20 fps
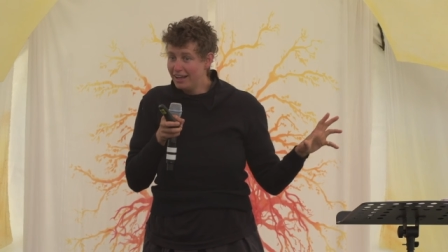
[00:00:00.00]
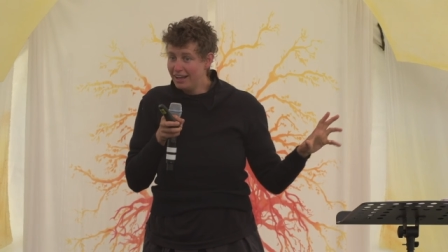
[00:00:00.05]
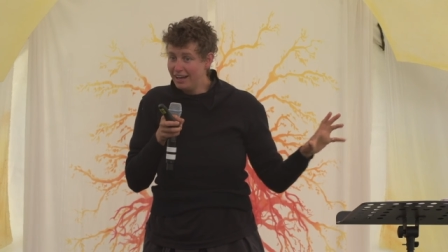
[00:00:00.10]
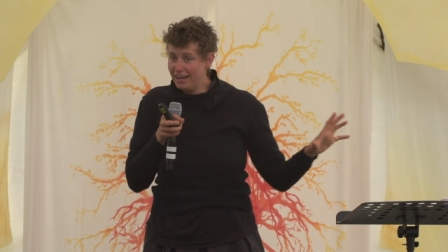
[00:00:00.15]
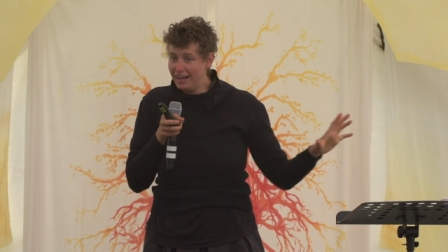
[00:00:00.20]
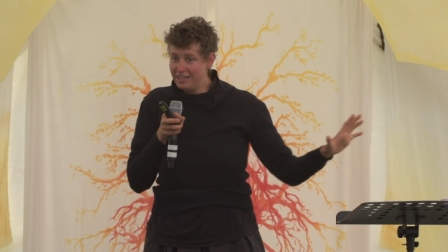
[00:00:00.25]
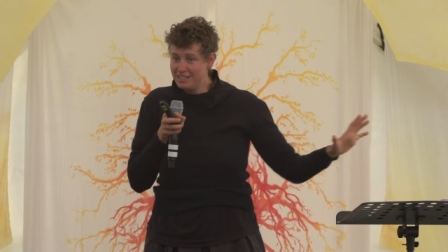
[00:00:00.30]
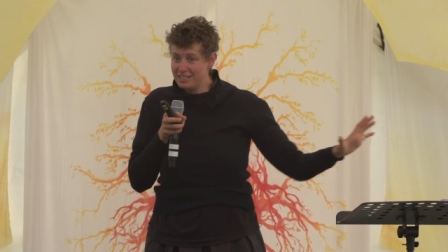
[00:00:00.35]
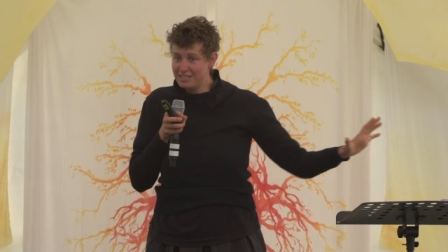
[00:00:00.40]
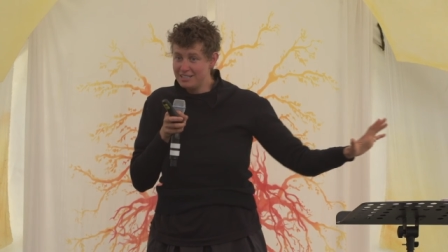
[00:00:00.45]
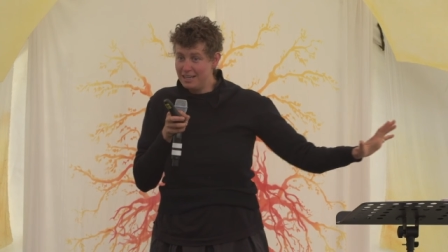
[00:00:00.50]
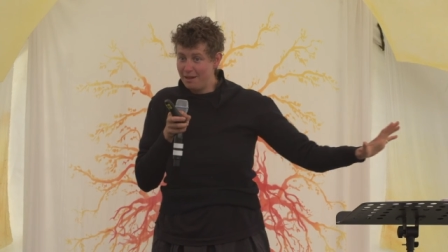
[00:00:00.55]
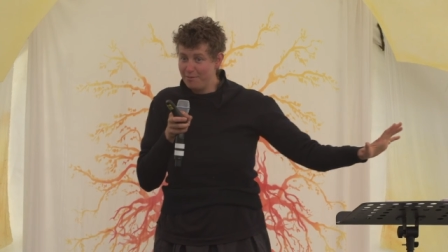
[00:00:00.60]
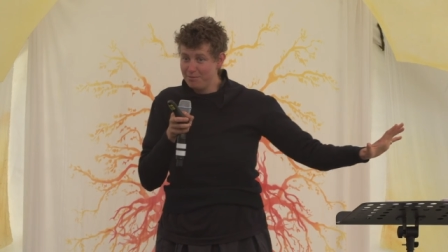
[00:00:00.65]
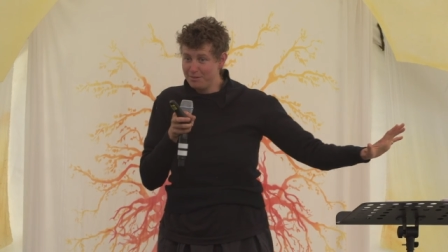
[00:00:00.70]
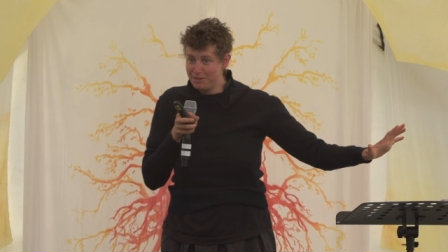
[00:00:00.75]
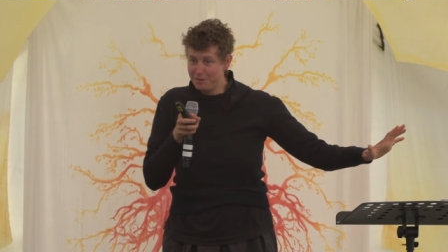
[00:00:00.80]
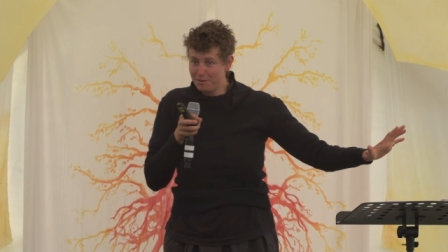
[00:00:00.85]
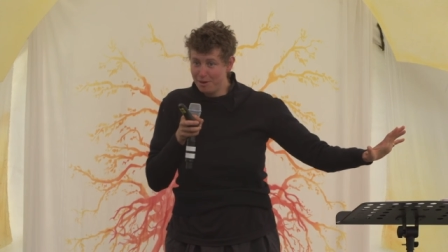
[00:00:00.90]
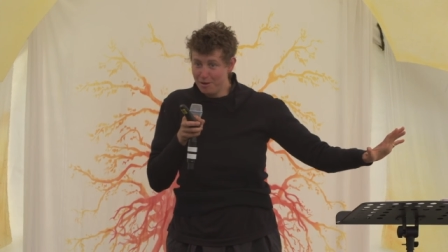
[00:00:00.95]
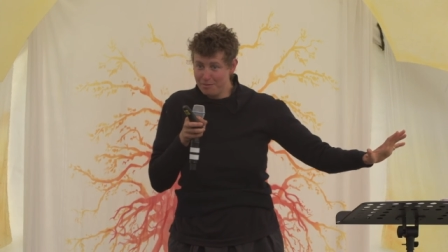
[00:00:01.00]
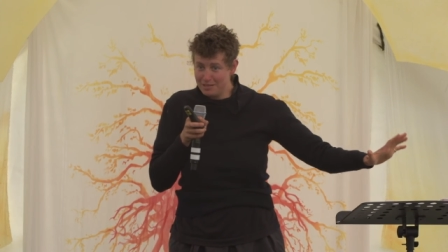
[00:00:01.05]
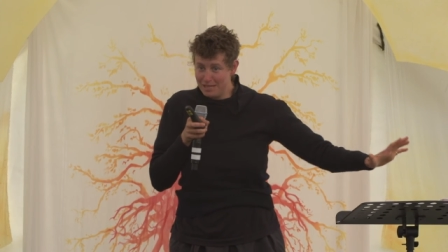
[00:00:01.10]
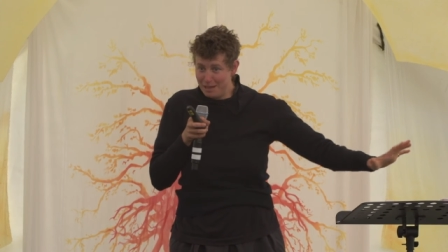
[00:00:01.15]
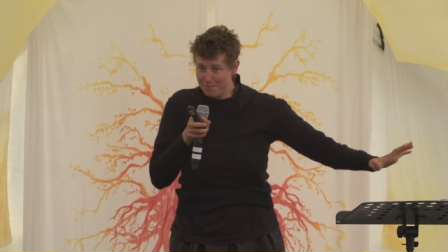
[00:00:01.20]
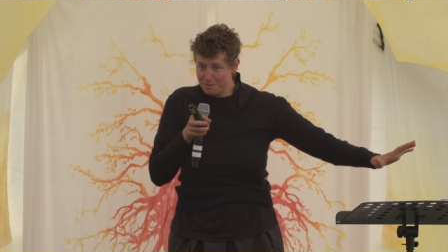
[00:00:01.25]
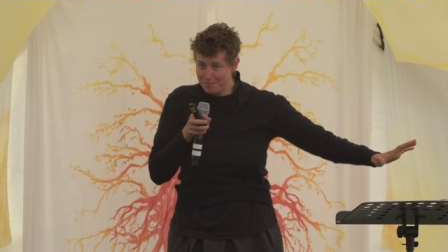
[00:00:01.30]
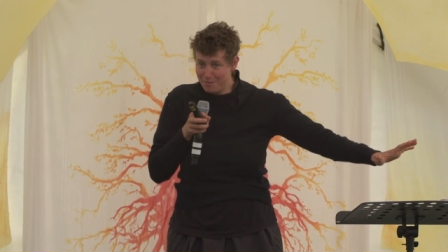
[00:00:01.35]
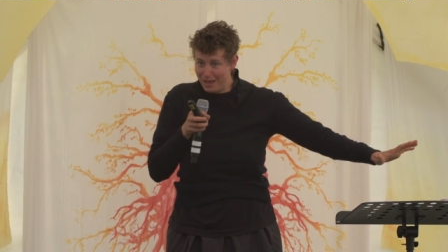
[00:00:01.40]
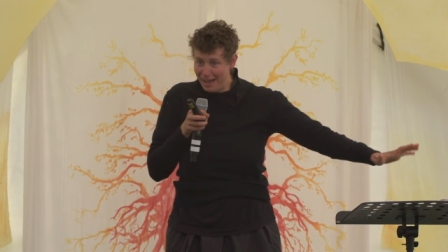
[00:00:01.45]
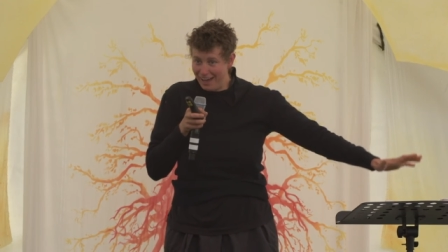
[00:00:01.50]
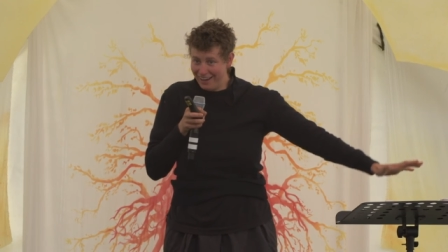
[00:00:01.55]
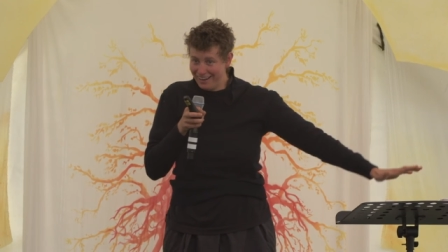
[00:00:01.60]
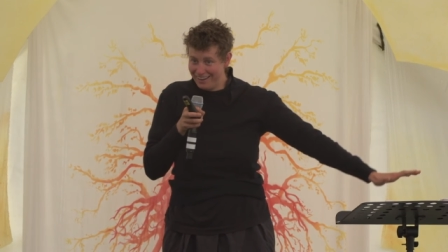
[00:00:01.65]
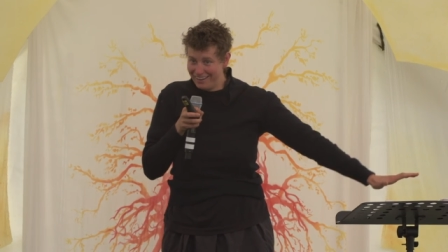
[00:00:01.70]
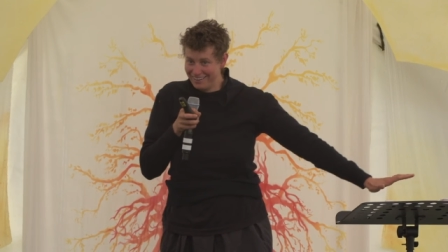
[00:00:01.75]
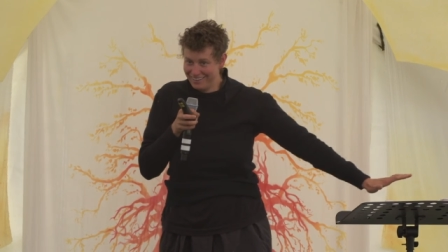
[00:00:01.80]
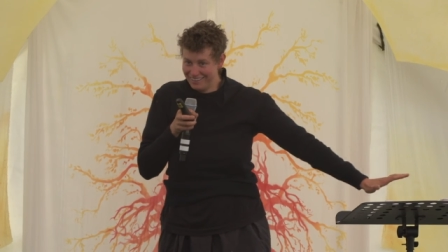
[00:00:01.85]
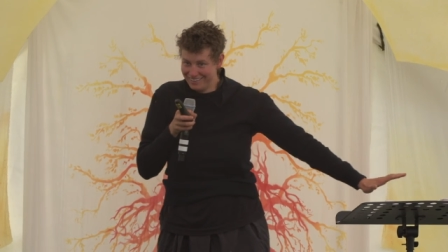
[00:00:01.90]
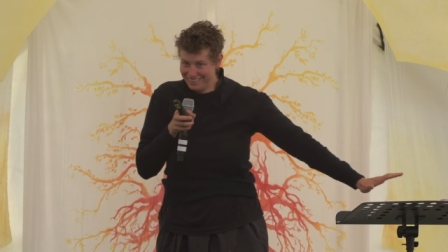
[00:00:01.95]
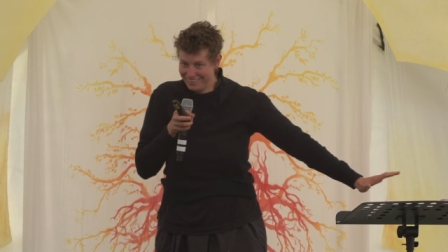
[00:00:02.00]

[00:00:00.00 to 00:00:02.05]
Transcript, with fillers: And I just stepped three steps back.